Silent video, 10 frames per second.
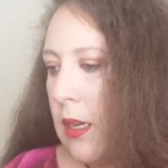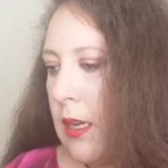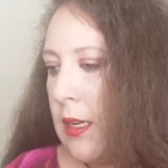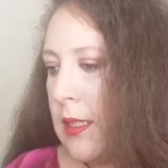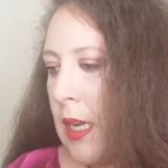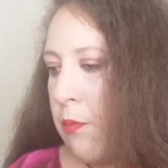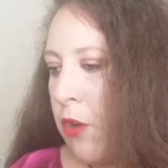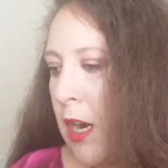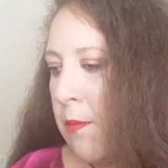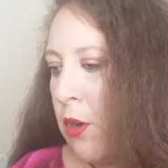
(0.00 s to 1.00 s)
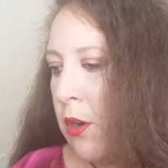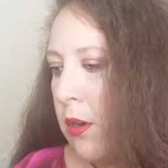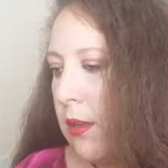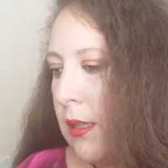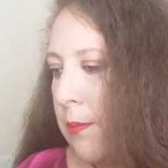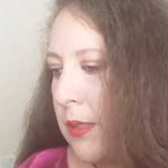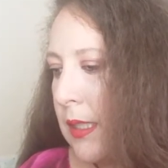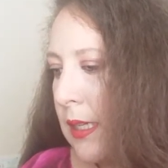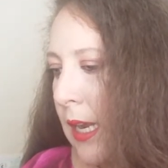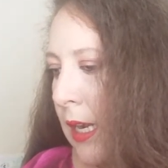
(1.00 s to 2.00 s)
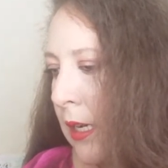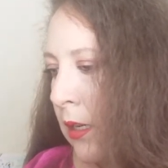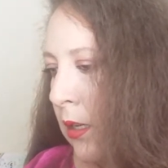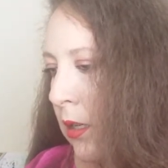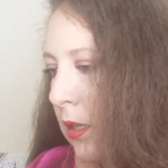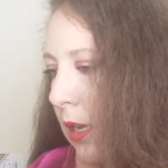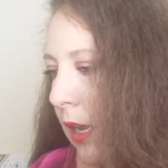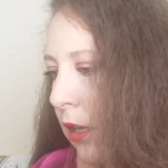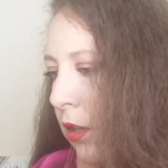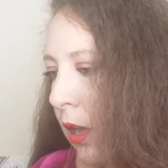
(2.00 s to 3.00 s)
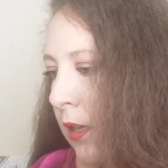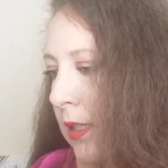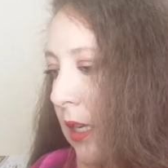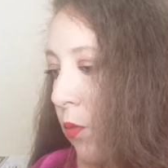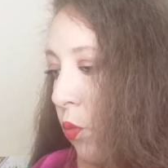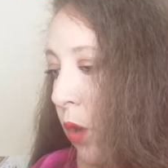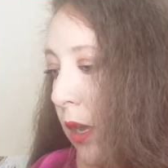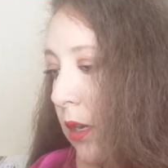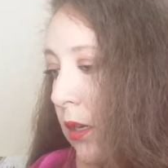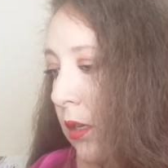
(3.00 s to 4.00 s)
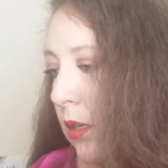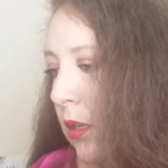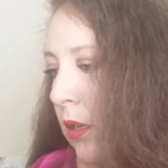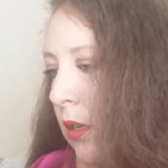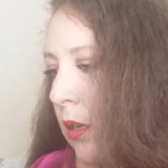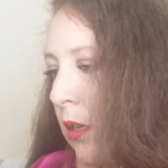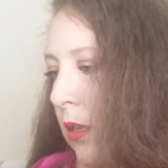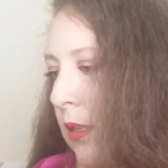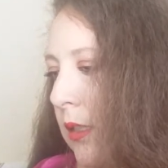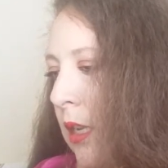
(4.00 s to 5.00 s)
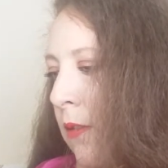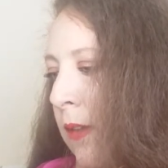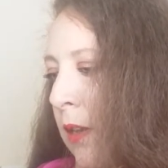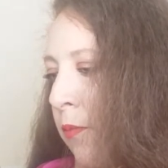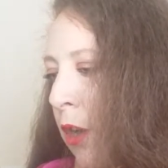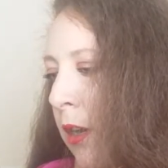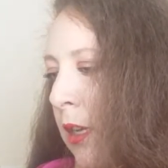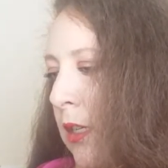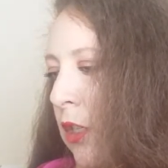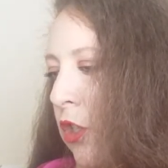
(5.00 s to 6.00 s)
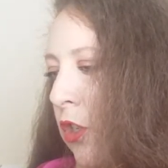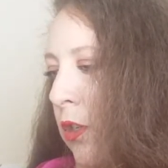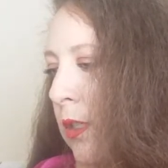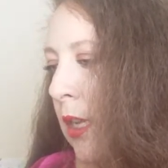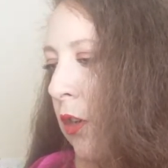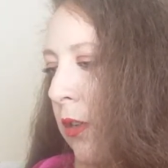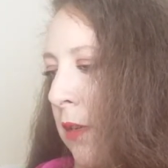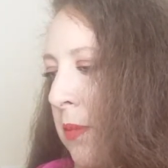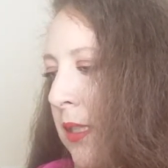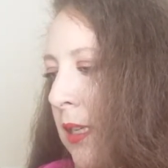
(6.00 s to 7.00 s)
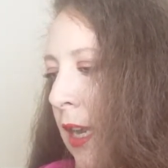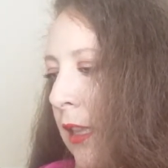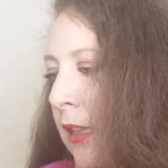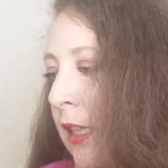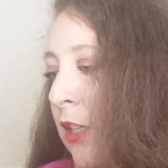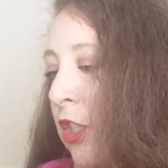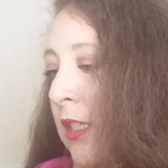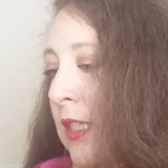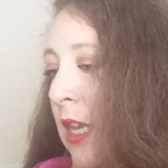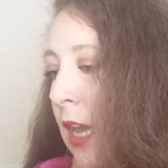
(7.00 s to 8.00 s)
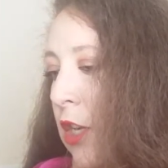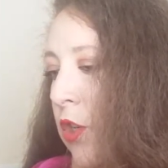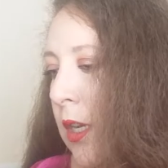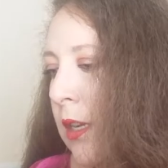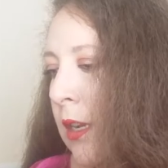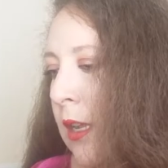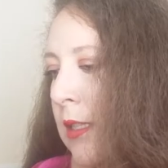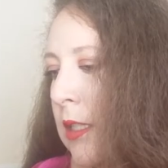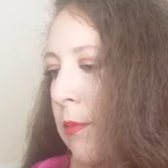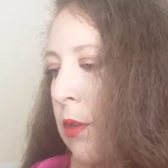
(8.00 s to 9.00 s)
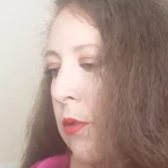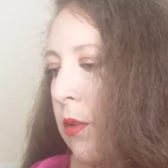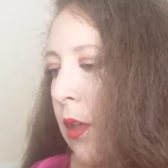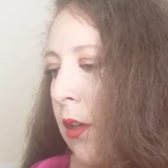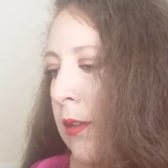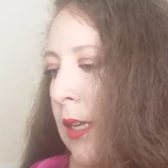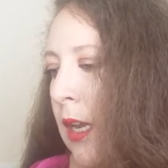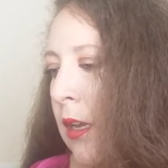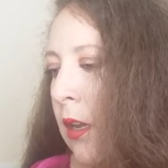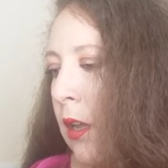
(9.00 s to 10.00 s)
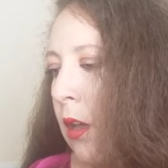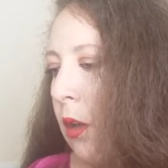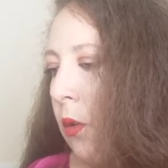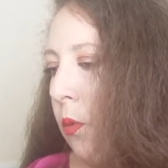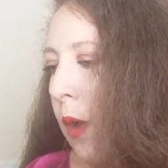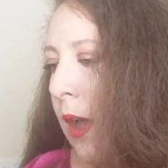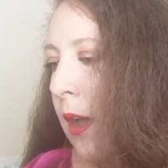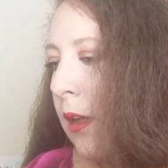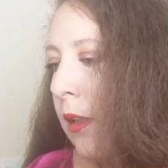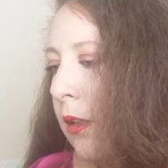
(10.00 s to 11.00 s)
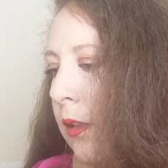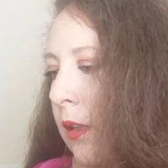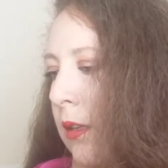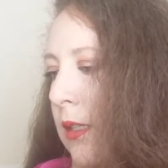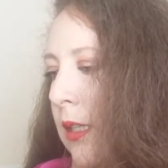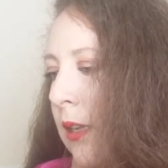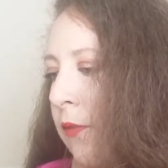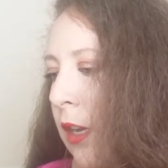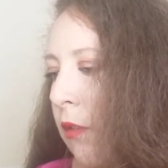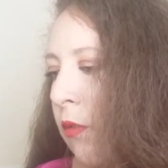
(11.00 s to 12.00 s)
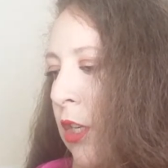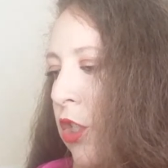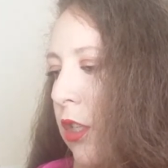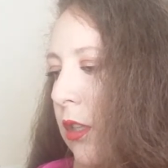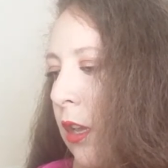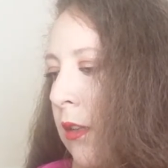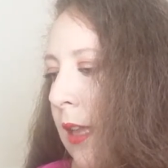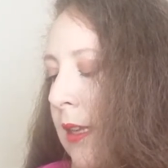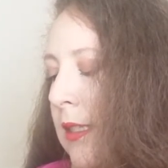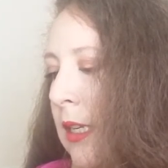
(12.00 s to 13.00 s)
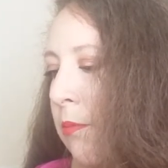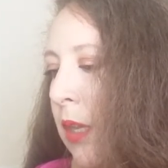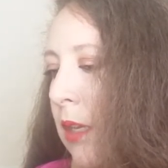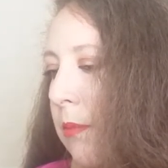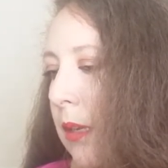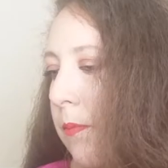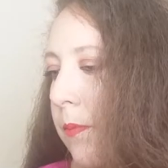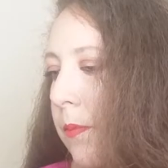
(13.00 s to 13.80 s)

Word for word: It is a primer, lip stain, and gloss in one. This innovative product ensures that your lips stay lusciously hydrated and smooth all day while delivering rich, long-lasting pigment.